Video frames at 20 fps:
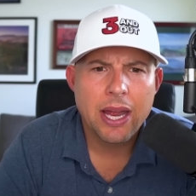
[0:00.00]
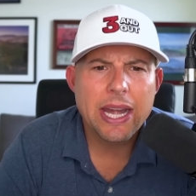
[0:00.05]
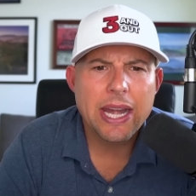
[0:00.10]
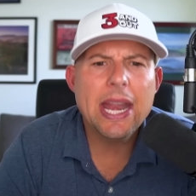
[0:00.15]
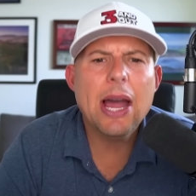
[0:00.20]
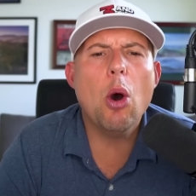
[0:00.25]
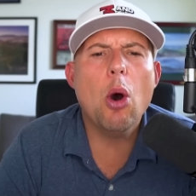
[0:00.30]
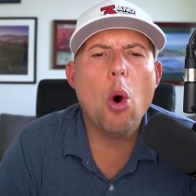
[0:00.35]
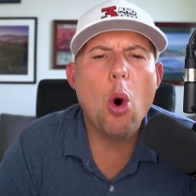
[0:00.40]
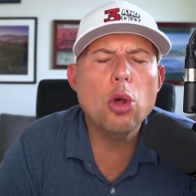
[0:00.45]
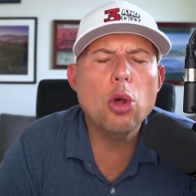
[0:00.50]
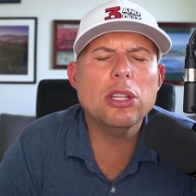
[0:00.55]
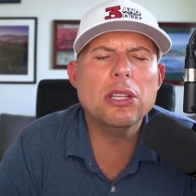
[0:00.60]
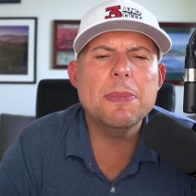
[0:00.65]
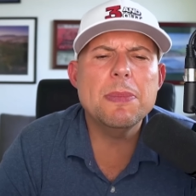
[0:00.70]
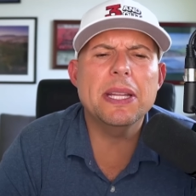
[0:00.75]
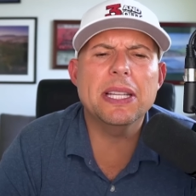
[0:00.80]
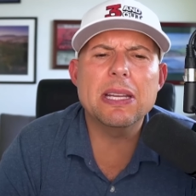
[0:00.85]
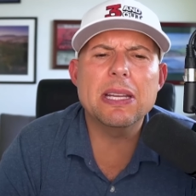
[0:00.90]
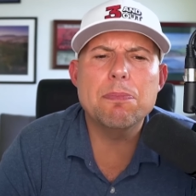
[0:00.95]
Now,
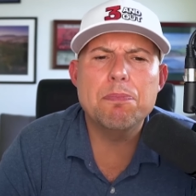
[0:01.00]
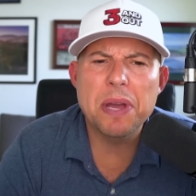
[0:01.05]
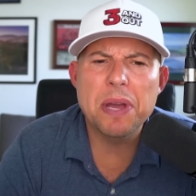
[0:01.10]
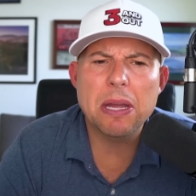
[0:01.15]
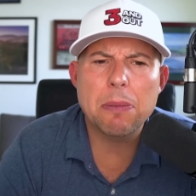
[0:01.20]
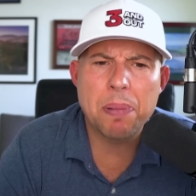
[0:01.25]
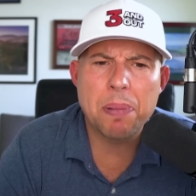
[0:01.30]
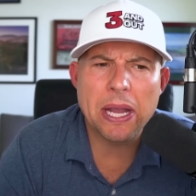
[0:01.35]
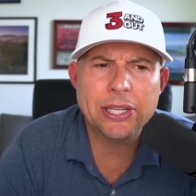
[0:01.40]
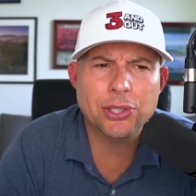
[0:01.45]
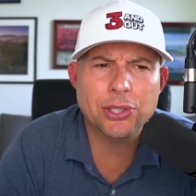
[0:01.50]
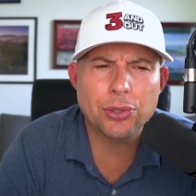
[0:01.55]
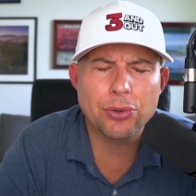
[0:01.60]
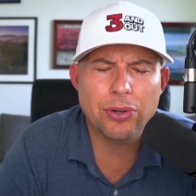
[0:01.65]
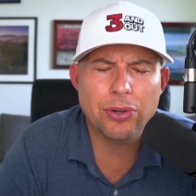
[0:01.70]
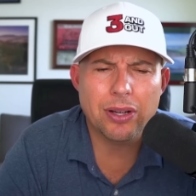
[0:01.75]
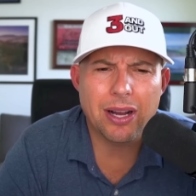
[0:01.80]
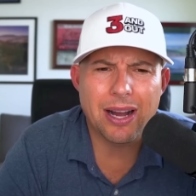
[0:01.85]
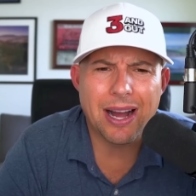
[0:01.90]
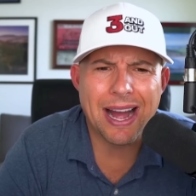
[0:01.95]
ultimately, big
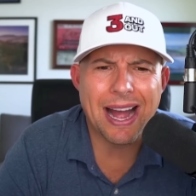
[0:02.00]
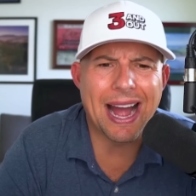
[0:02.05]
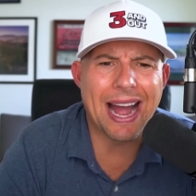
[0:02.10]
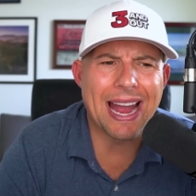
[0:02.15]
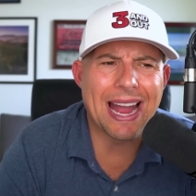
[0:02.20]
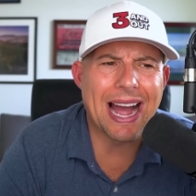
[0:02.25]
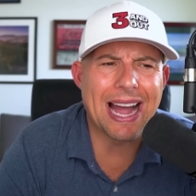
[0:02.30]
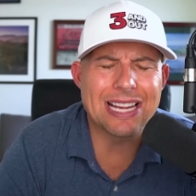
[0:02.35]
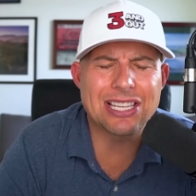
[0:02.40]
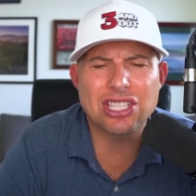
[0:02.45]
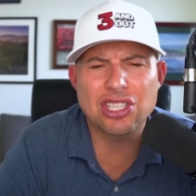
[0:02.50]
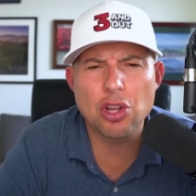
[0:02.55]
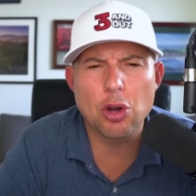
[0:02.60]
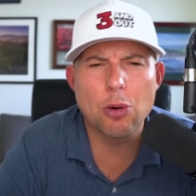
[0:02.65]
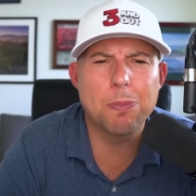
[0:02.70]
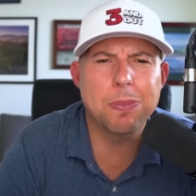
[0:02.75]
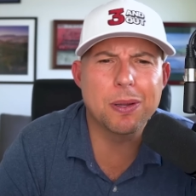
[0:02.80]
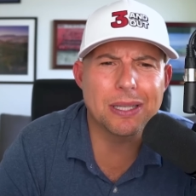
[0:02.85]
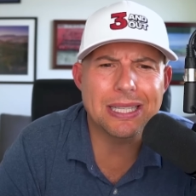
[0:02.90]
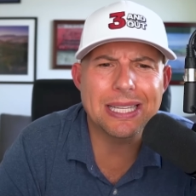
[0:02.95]
picture, I, I still
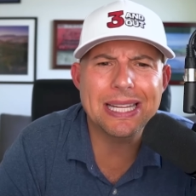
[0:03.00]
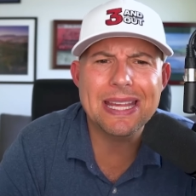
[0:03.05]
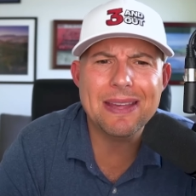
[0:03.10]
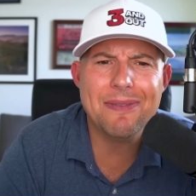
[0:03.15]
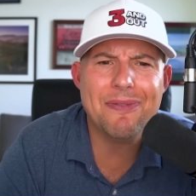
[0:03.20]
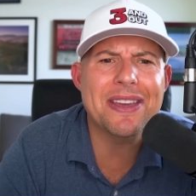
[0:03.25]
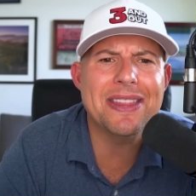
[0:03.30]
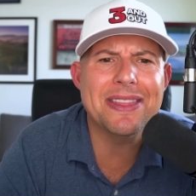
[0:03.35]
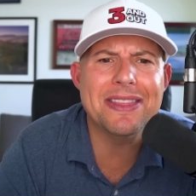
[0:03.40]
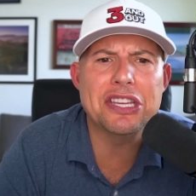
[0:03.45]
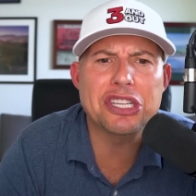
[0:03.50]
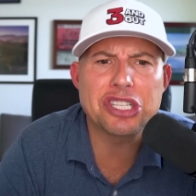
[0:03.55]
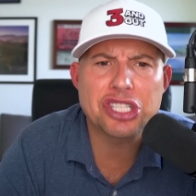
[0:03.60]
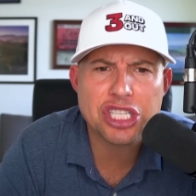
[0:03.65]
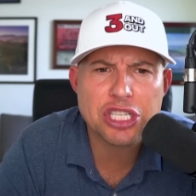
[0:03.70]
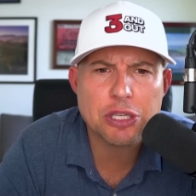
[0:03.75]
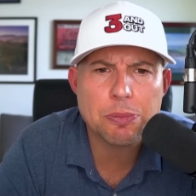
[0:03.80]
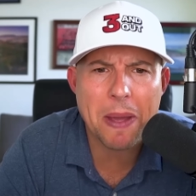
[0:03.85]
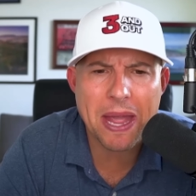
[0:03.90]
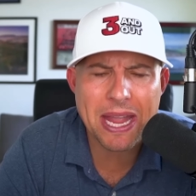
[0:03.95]
believe in the
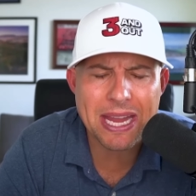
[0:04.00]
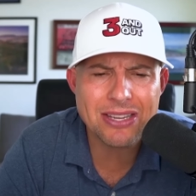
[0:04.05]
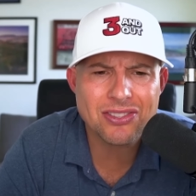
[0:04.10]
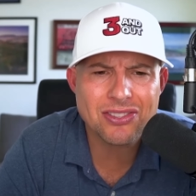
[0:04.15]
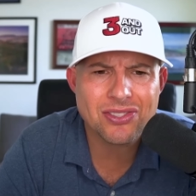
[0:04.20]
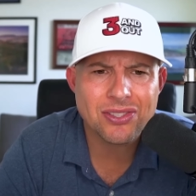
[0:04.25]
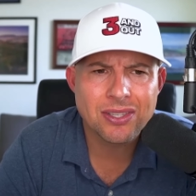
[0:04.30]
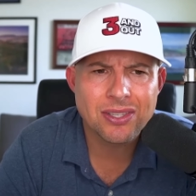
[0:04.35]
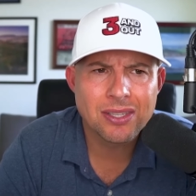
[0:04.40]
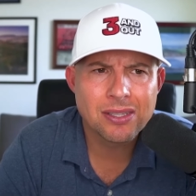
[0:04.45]
space,